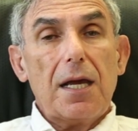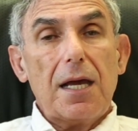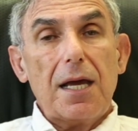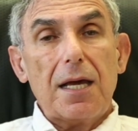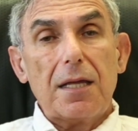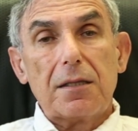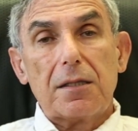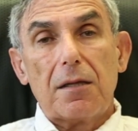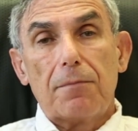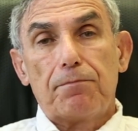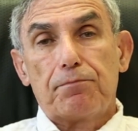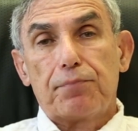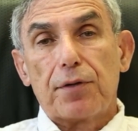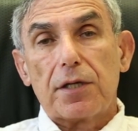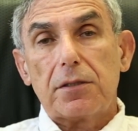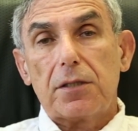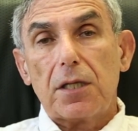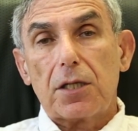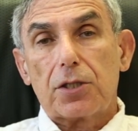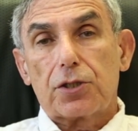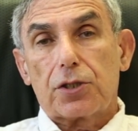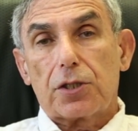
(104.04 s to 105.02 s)
and the
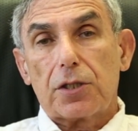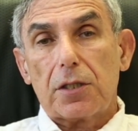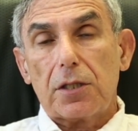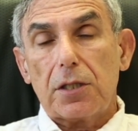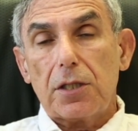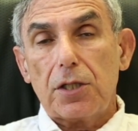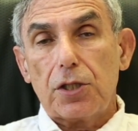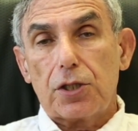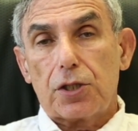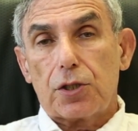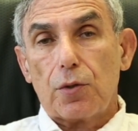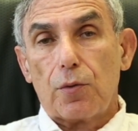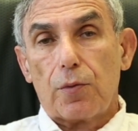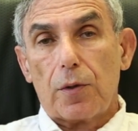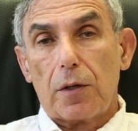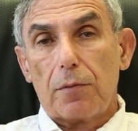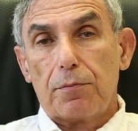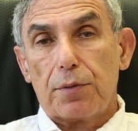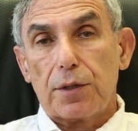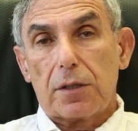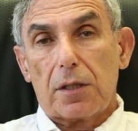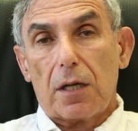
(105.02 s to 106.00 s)
prediction issue
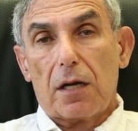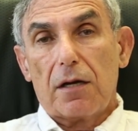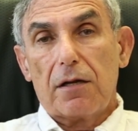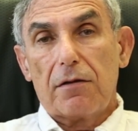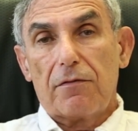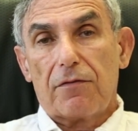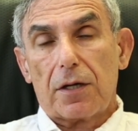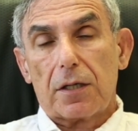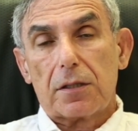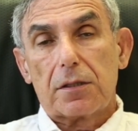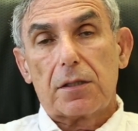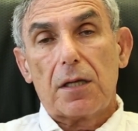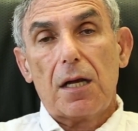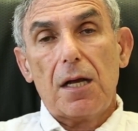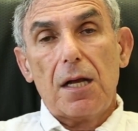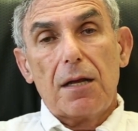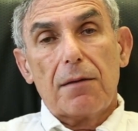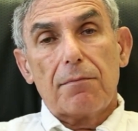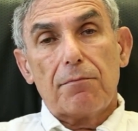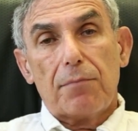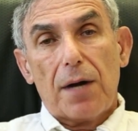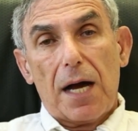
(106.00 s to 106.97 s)
will be delivered
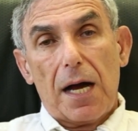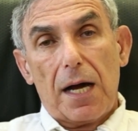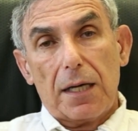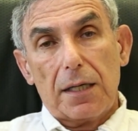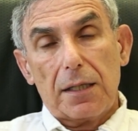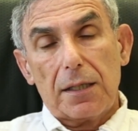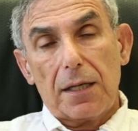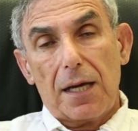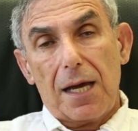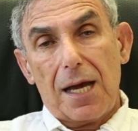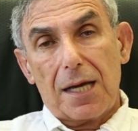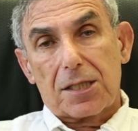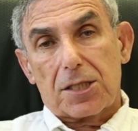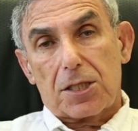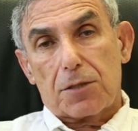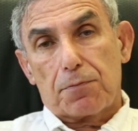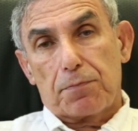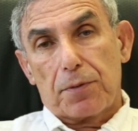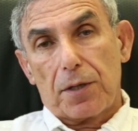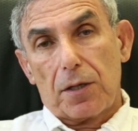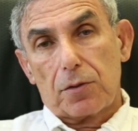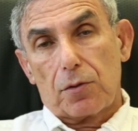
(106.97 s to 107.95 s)
by
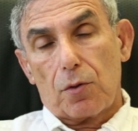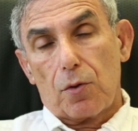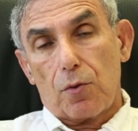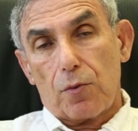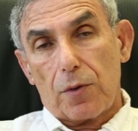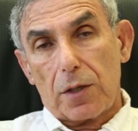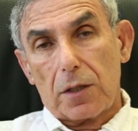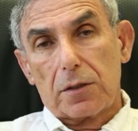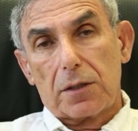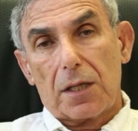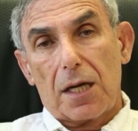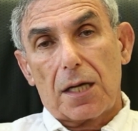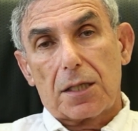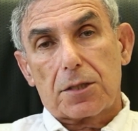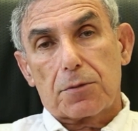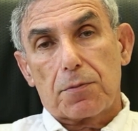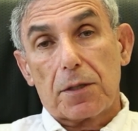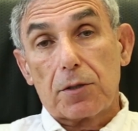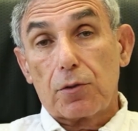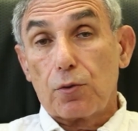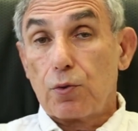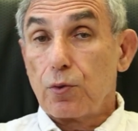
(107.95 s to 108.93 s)
expert or world
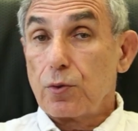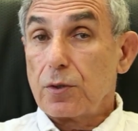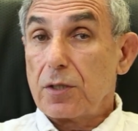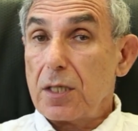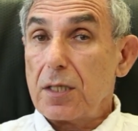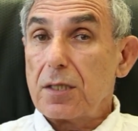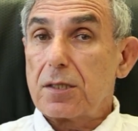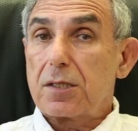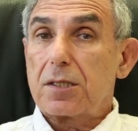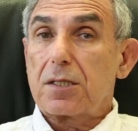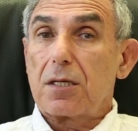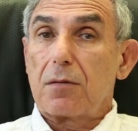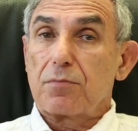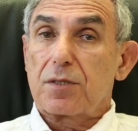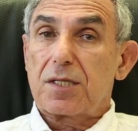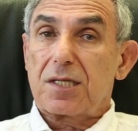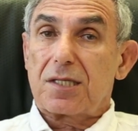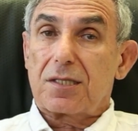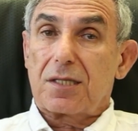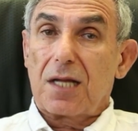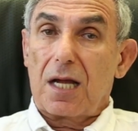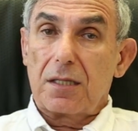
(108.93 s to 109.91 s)
expert who did some
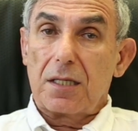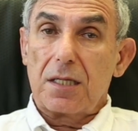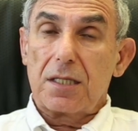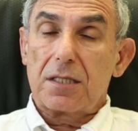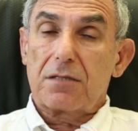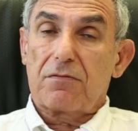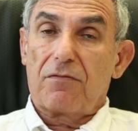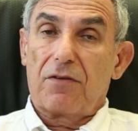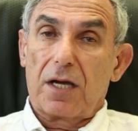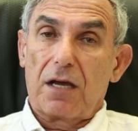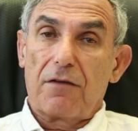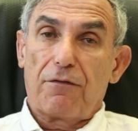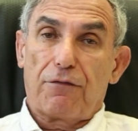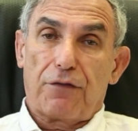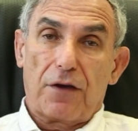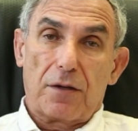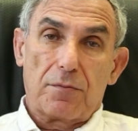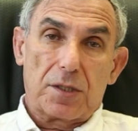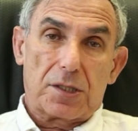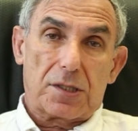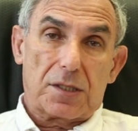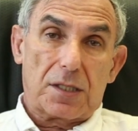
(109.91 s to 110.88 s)
studies, very
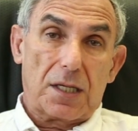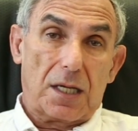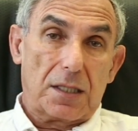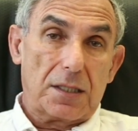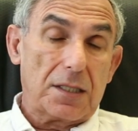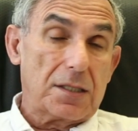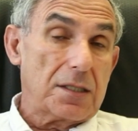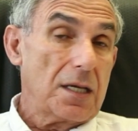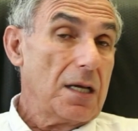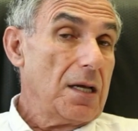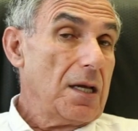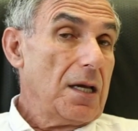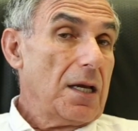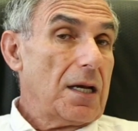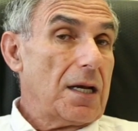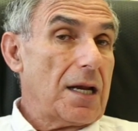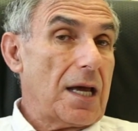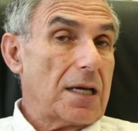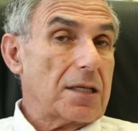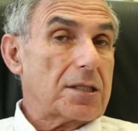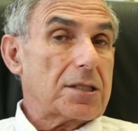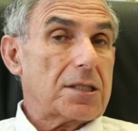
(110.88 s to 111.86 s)
famous studies,
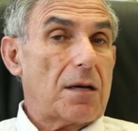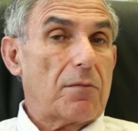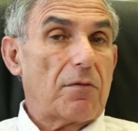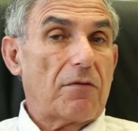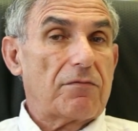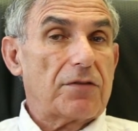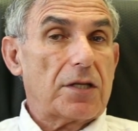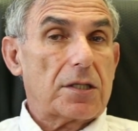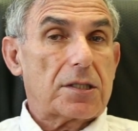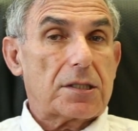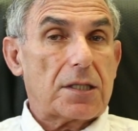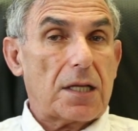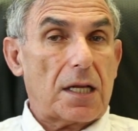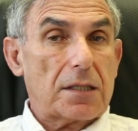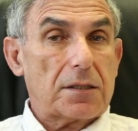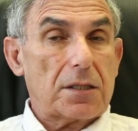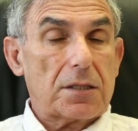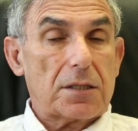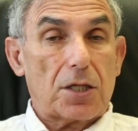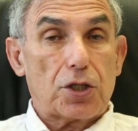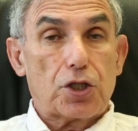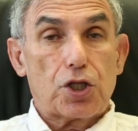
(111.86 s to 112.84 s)
like some of the
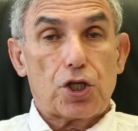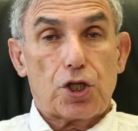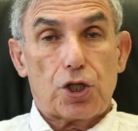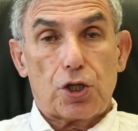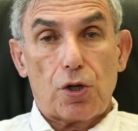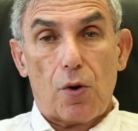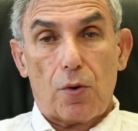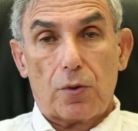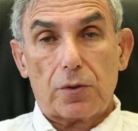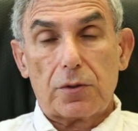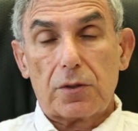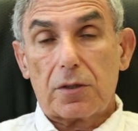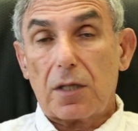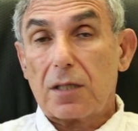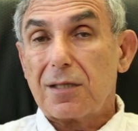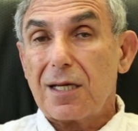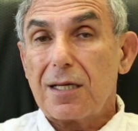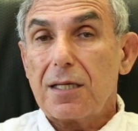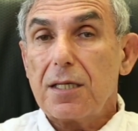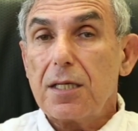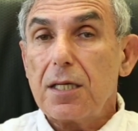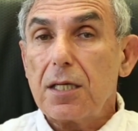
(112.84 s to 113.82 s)
studies have shown that
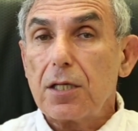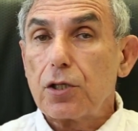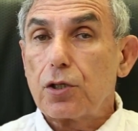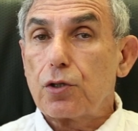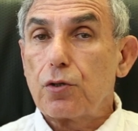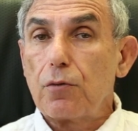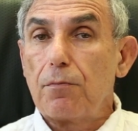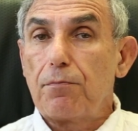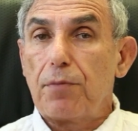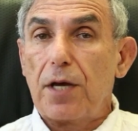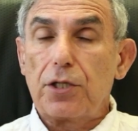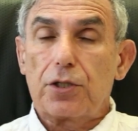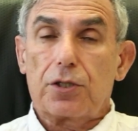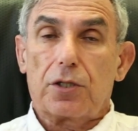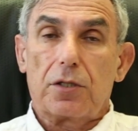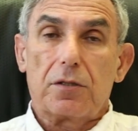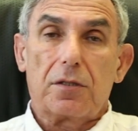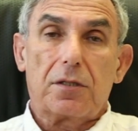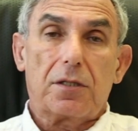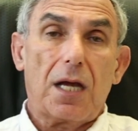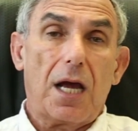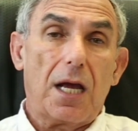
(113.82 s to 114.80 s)
the
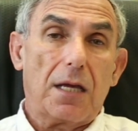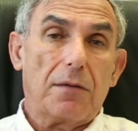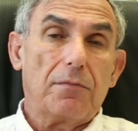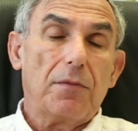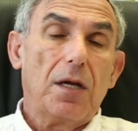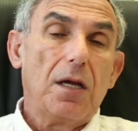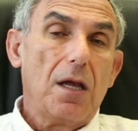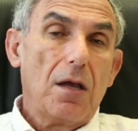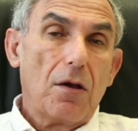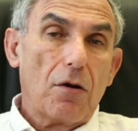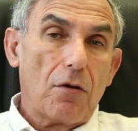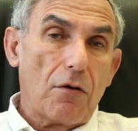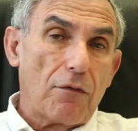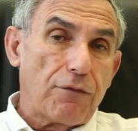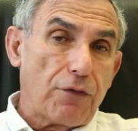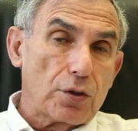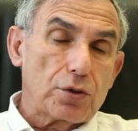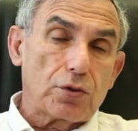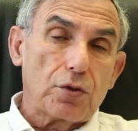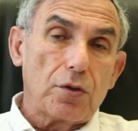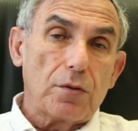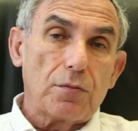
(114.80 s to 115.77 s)
incubation time of
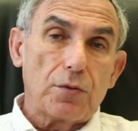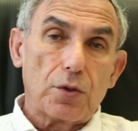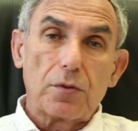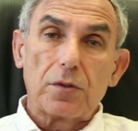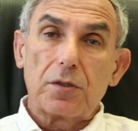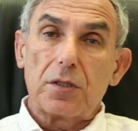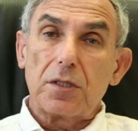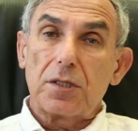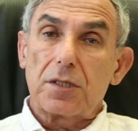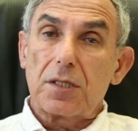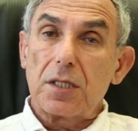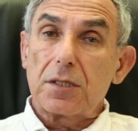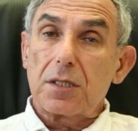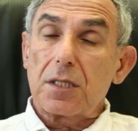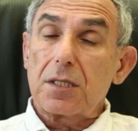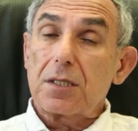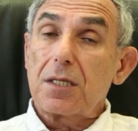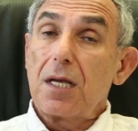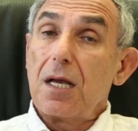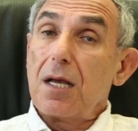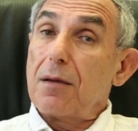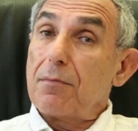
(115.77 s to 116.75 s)
autoimmune
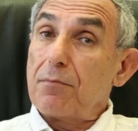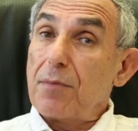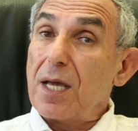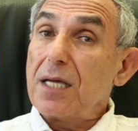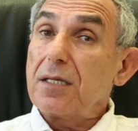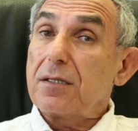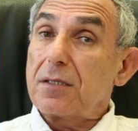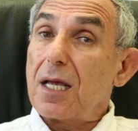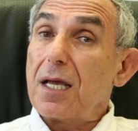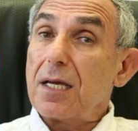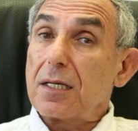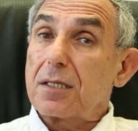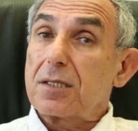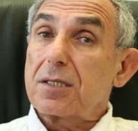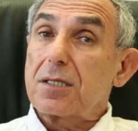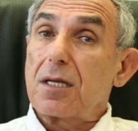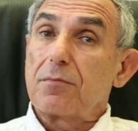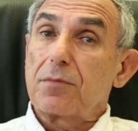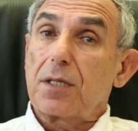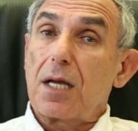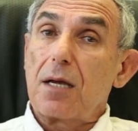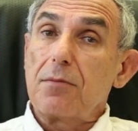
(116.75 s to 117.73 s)
diseases may take
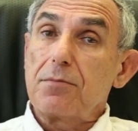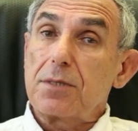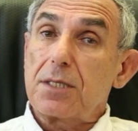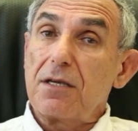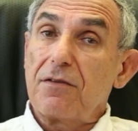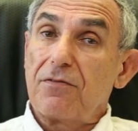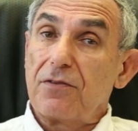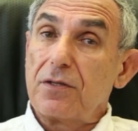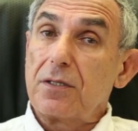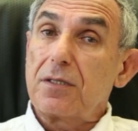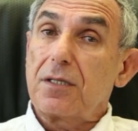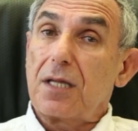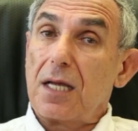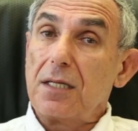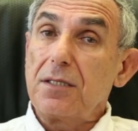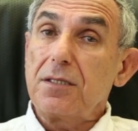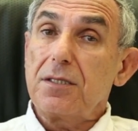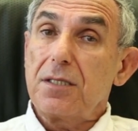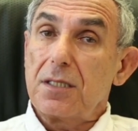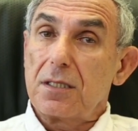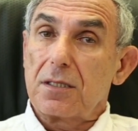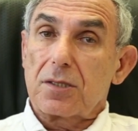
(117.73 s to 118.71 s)
sometimes even
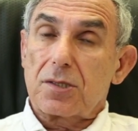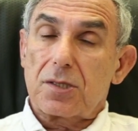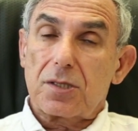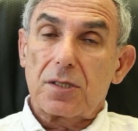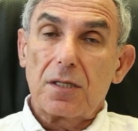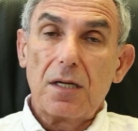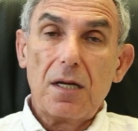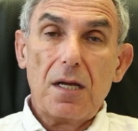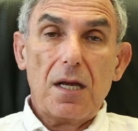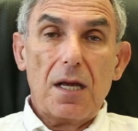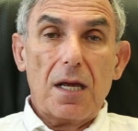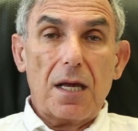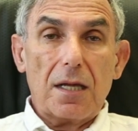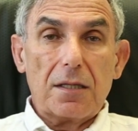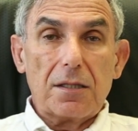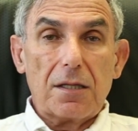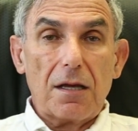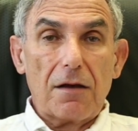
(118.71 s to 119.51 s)
10 years. And